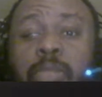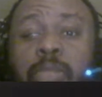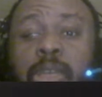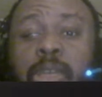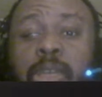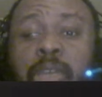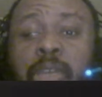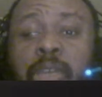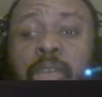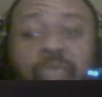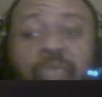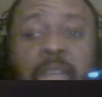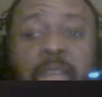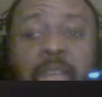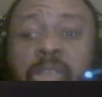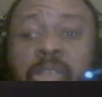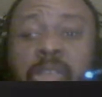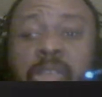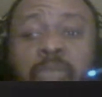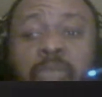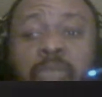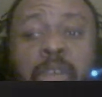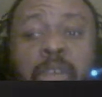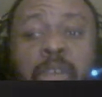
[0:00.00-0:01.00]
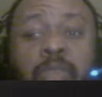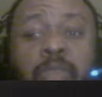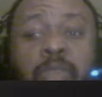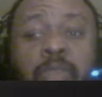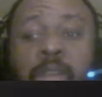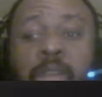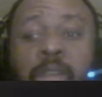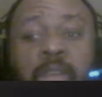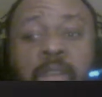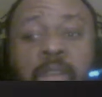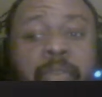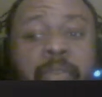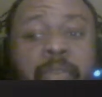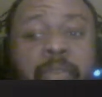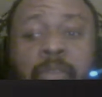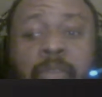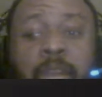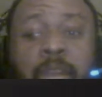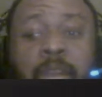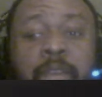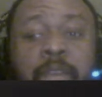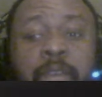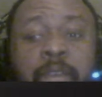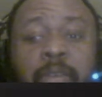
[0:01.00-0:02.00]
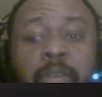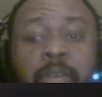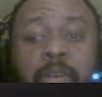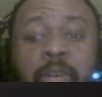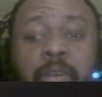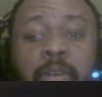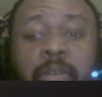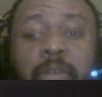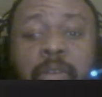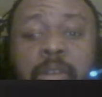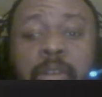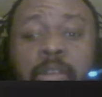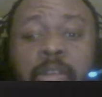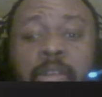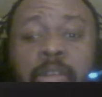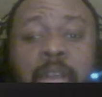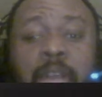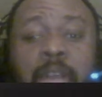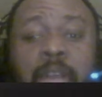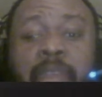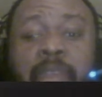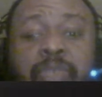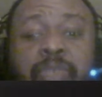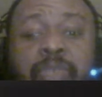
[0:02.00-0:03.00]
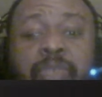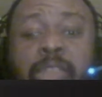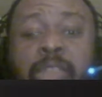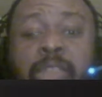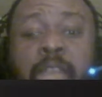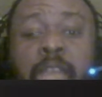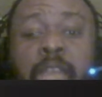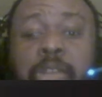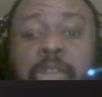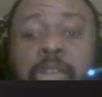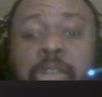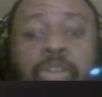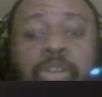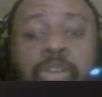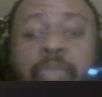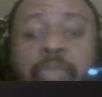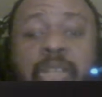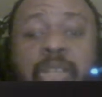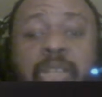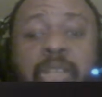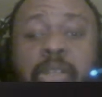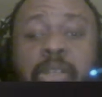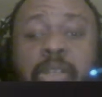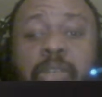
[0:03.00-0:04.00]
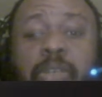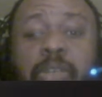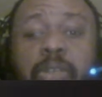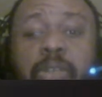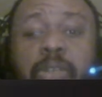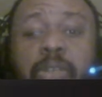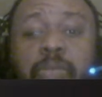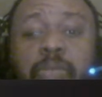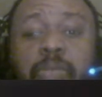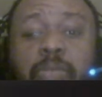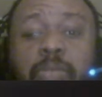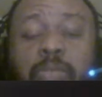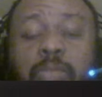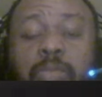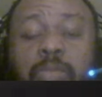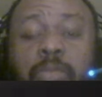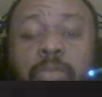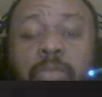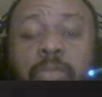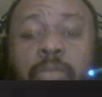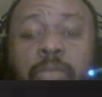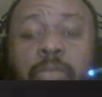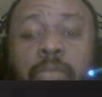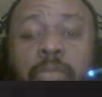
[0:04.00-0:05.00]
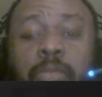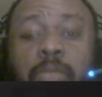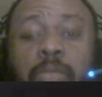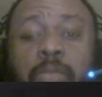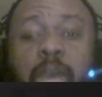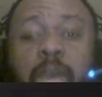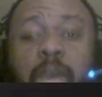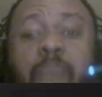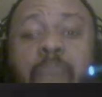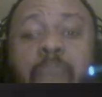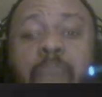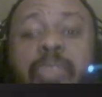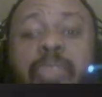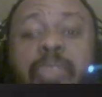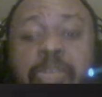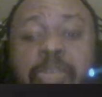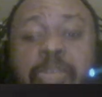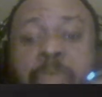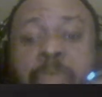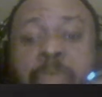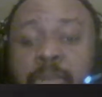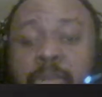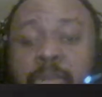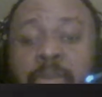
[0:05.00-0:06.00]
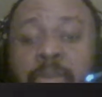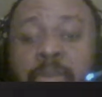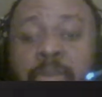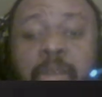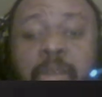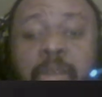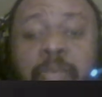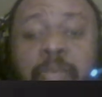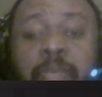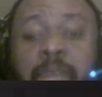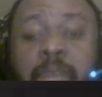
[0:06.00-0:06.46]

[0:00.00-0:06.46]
If that's the way you want to live your life, your life, that's your business. I but but